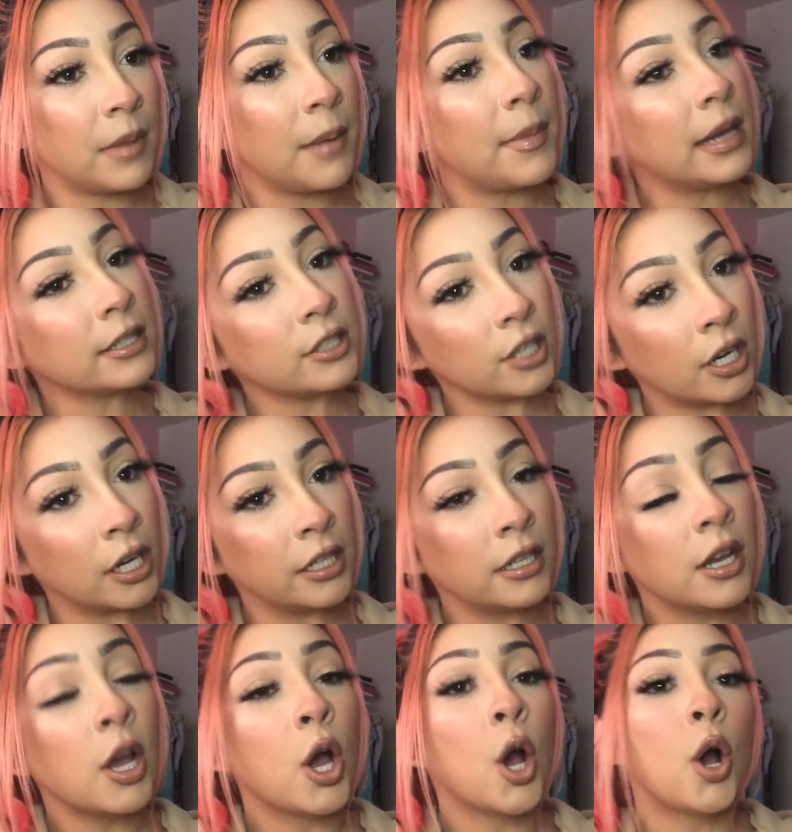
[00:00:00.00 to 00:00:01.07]
backyard
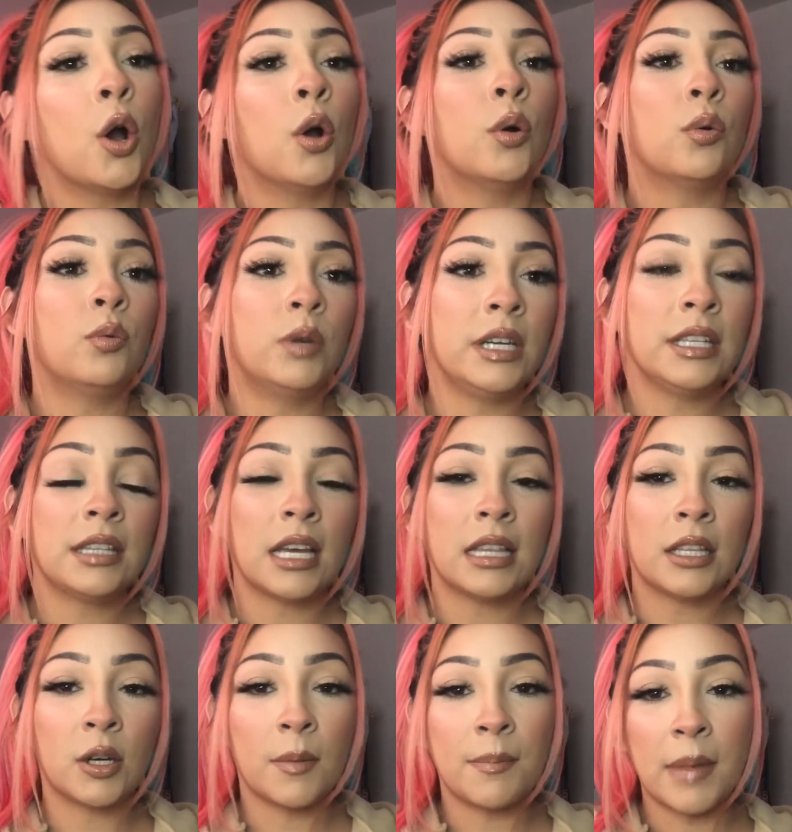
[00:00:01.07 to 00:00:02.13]
with a
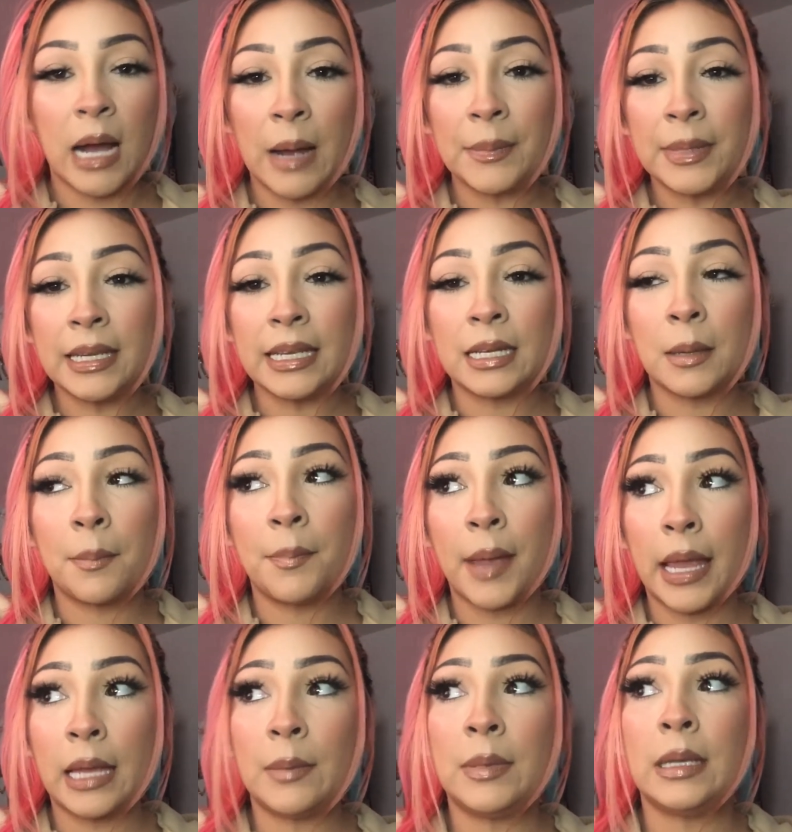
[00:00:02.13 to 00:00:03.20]
little mommy and a
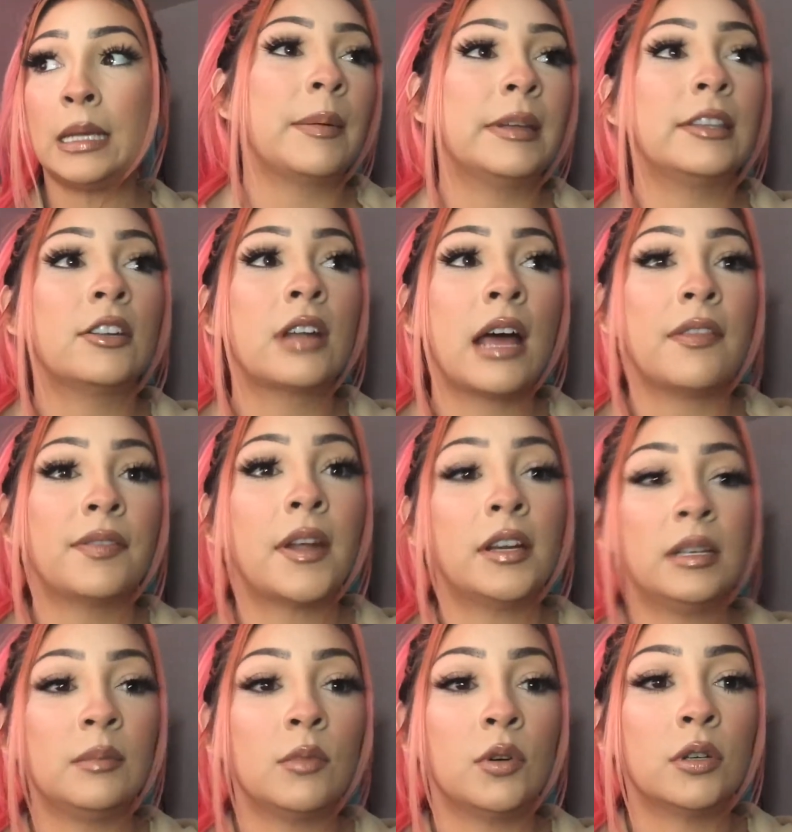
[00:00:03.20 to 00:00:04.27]
baby. They're not there
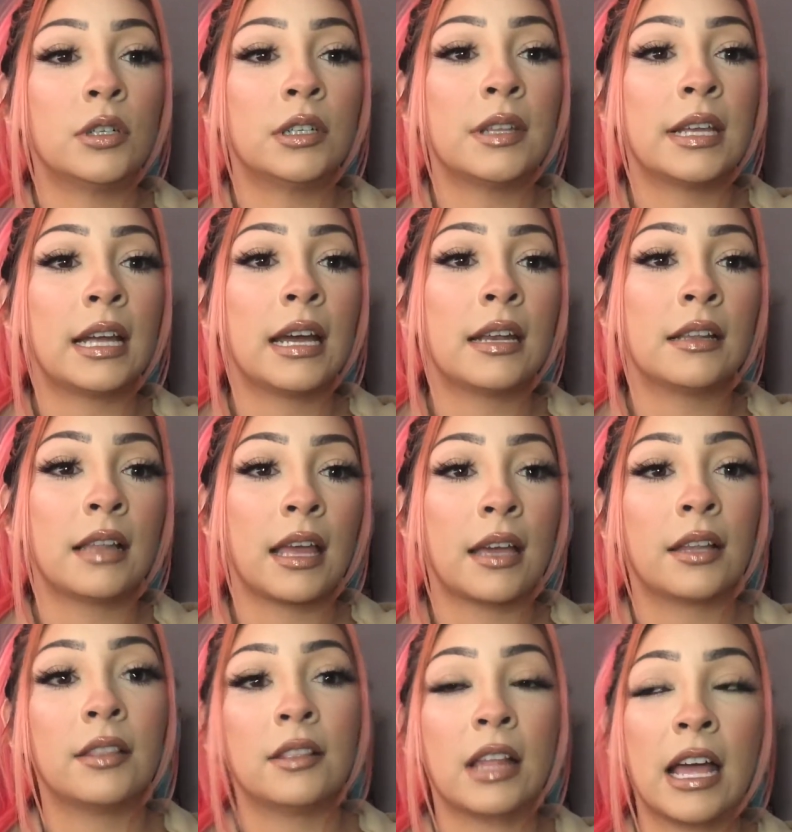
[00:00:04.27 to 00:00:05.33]
anymore. They kind of like
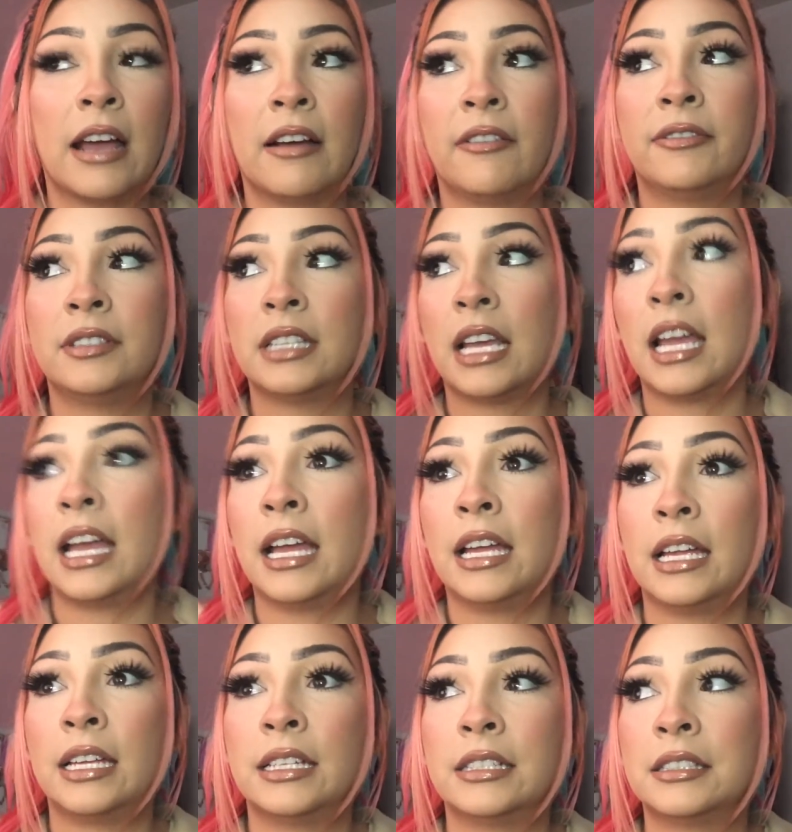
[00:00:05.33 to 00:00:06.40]
left
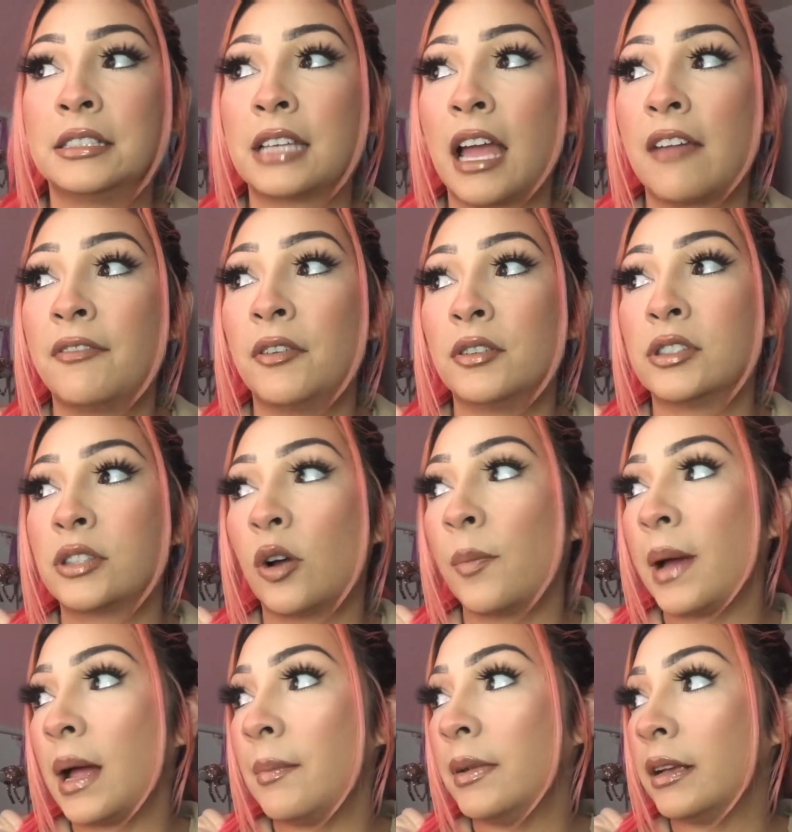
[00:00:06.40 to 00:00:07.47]
and I feel so
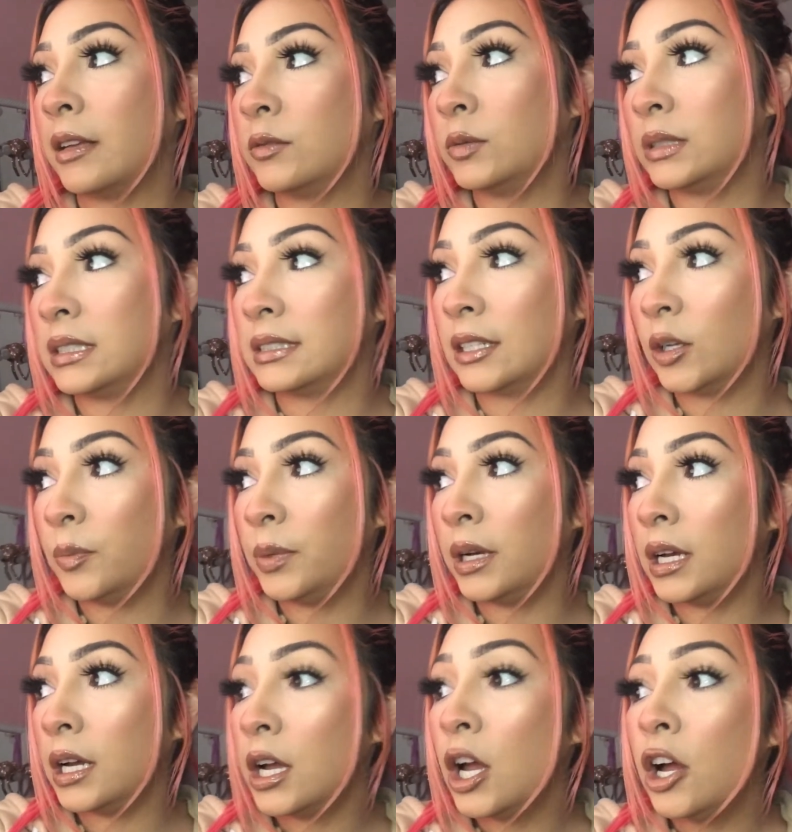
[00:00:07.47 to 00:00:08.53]
bad because we still
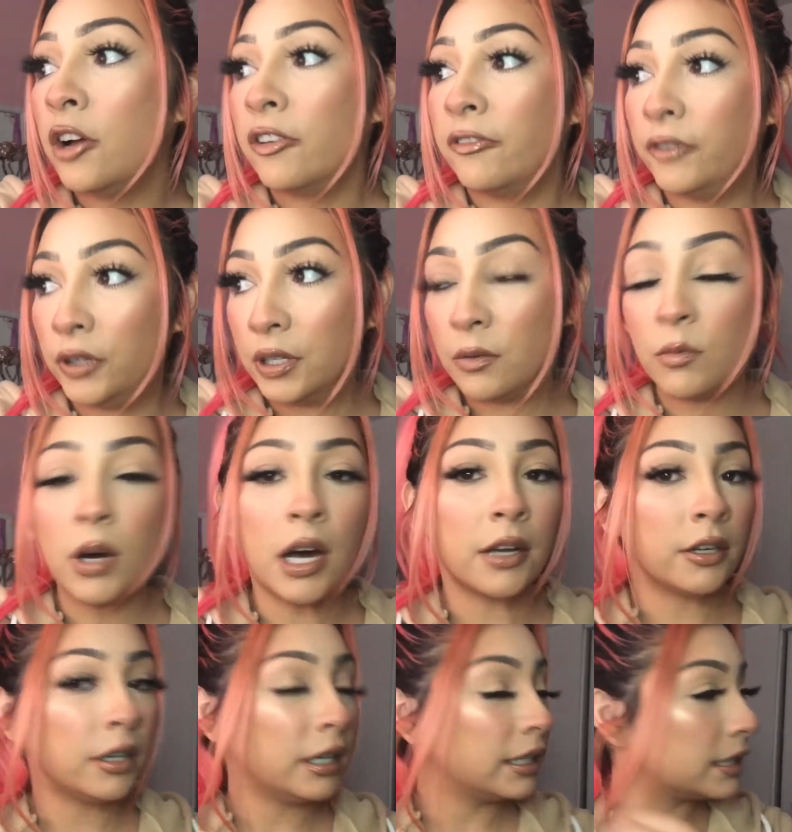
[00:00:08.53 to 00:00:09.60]
put food and water
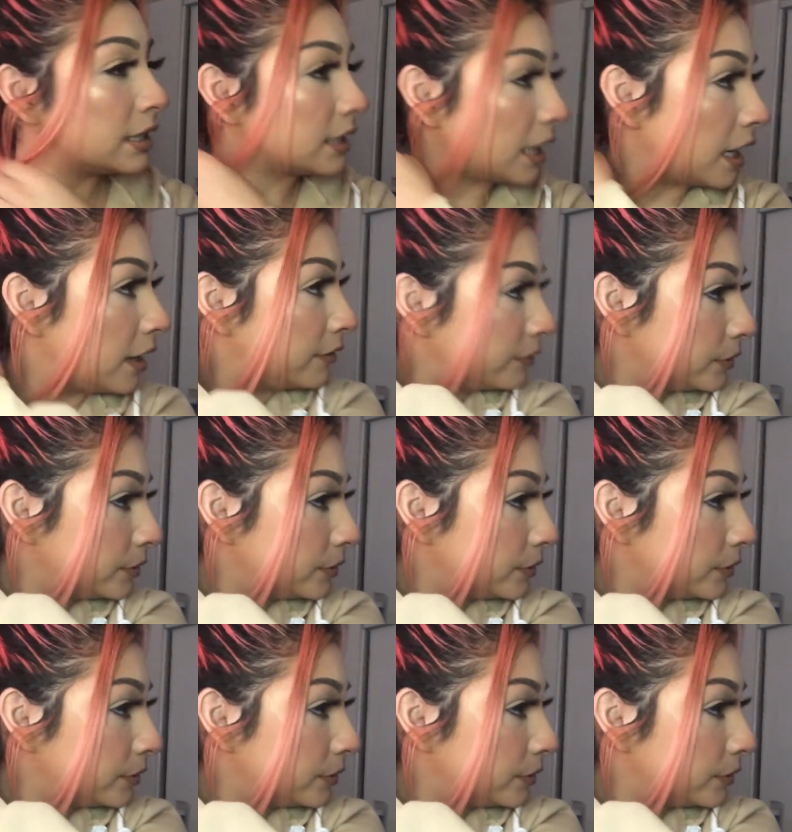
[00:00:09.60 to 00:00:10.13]
and stuff.